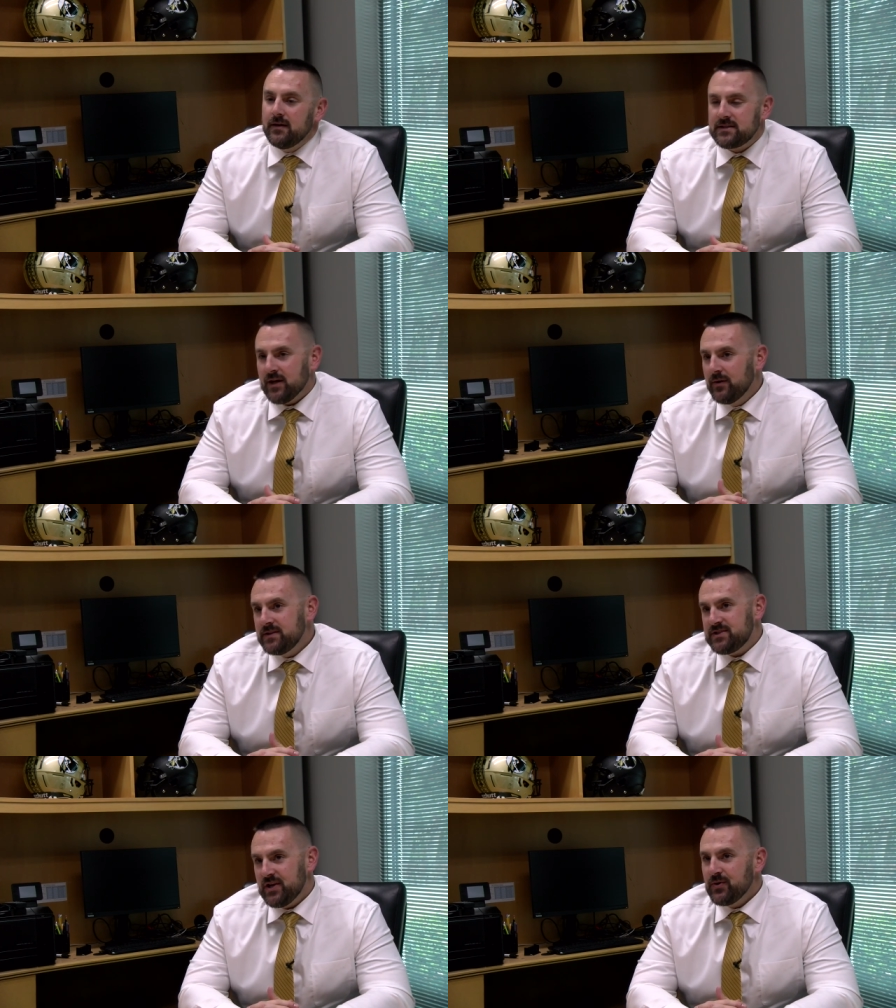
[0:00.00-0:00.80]
so
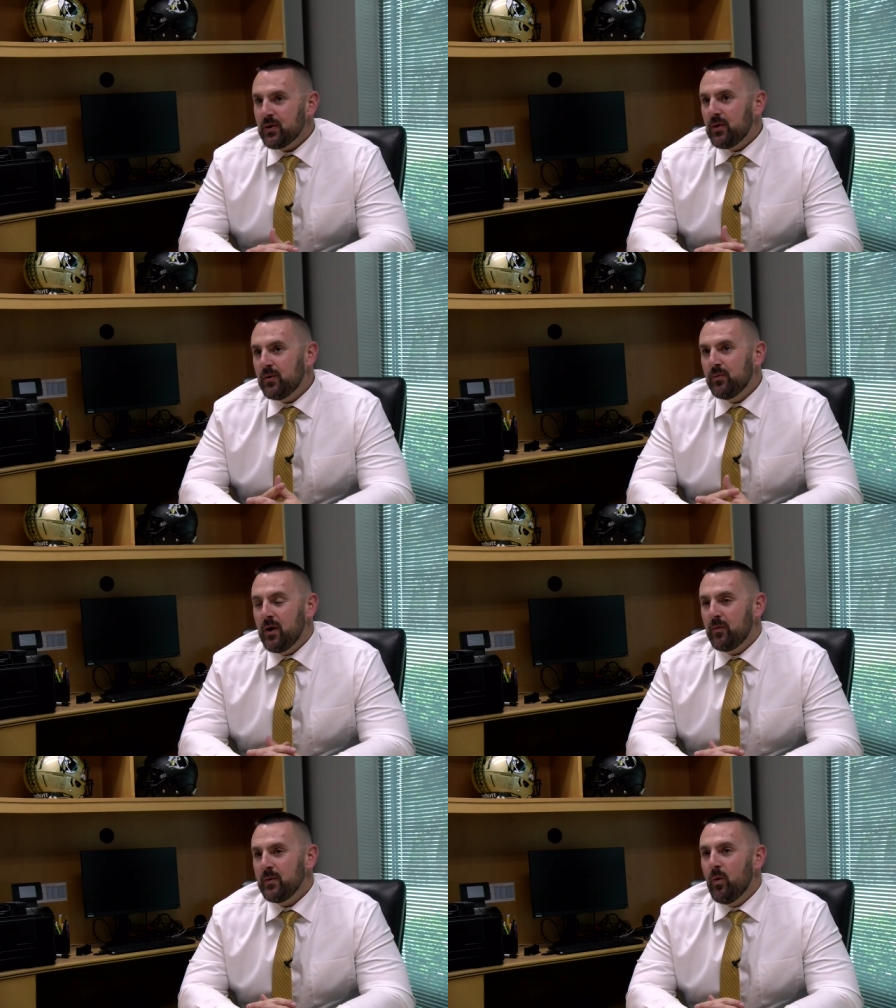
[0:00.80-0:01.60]
in general
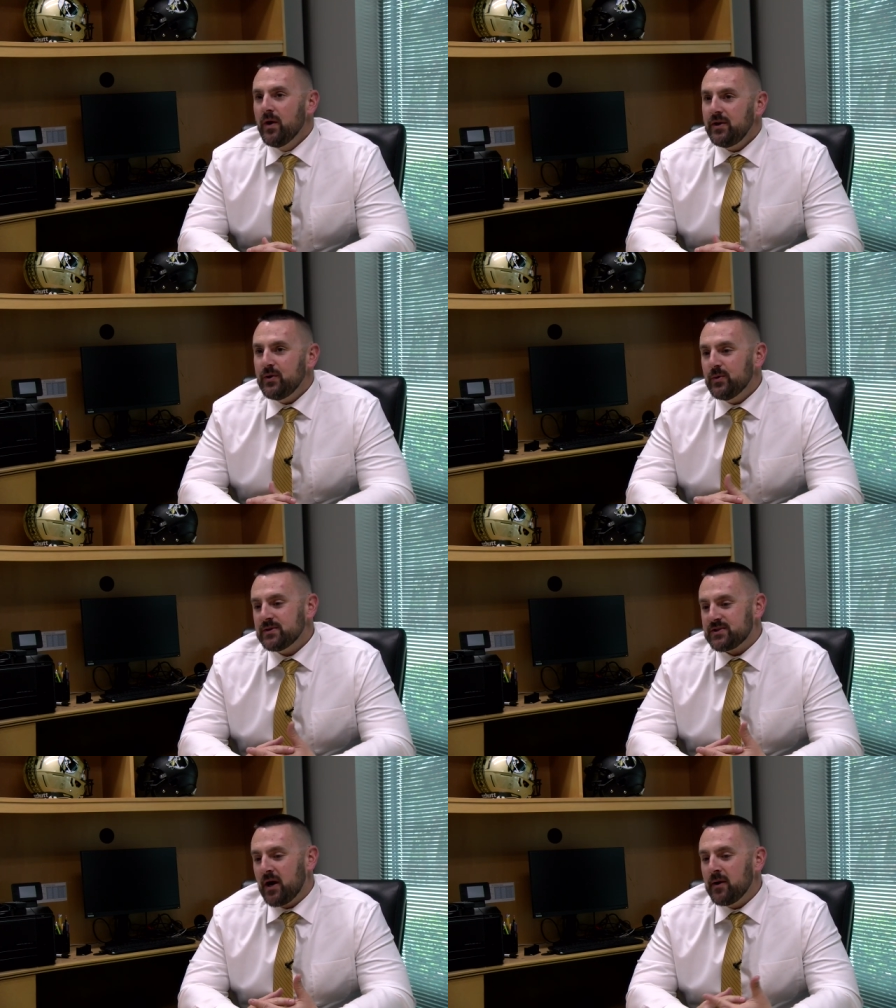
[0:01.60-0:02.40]
what we want to do
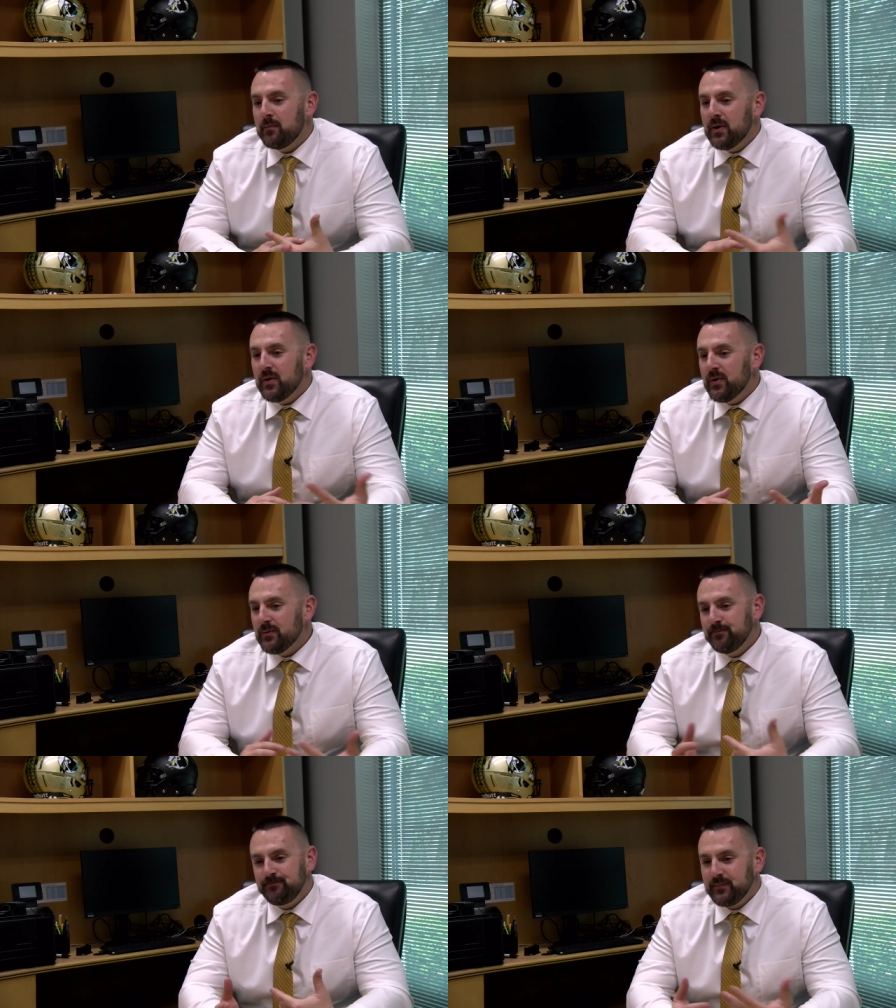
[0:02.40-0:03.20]
is try to
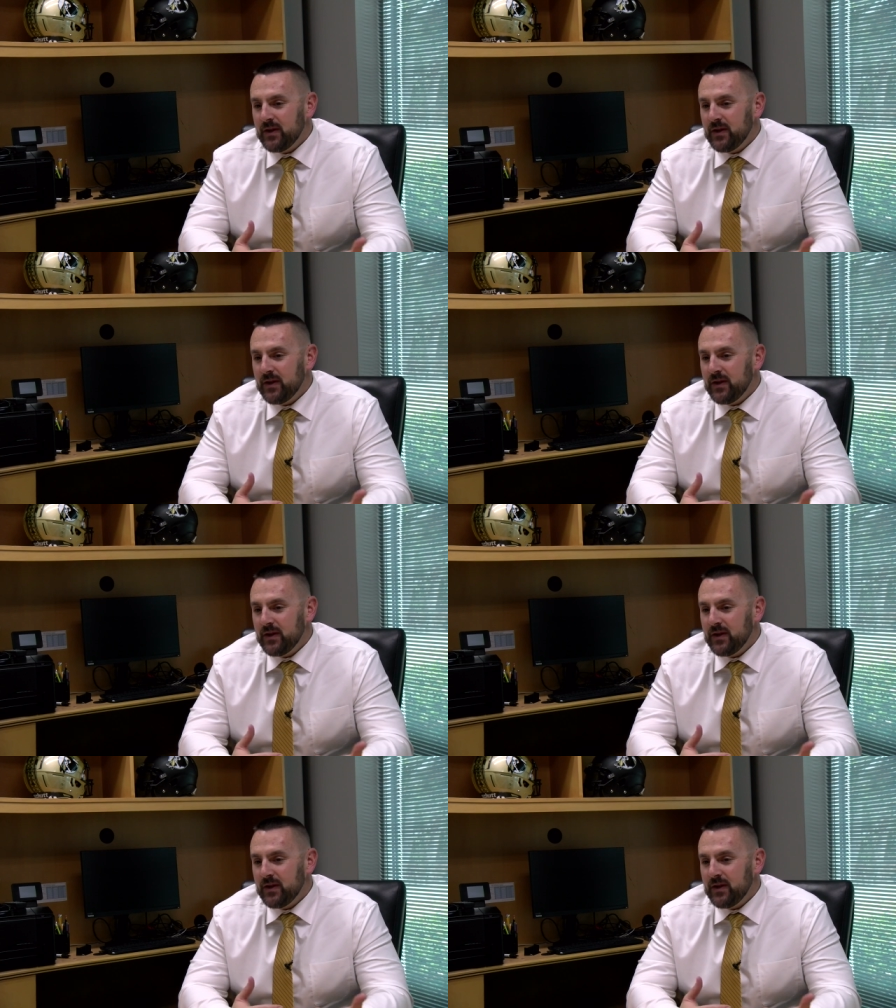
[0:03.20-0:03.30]
build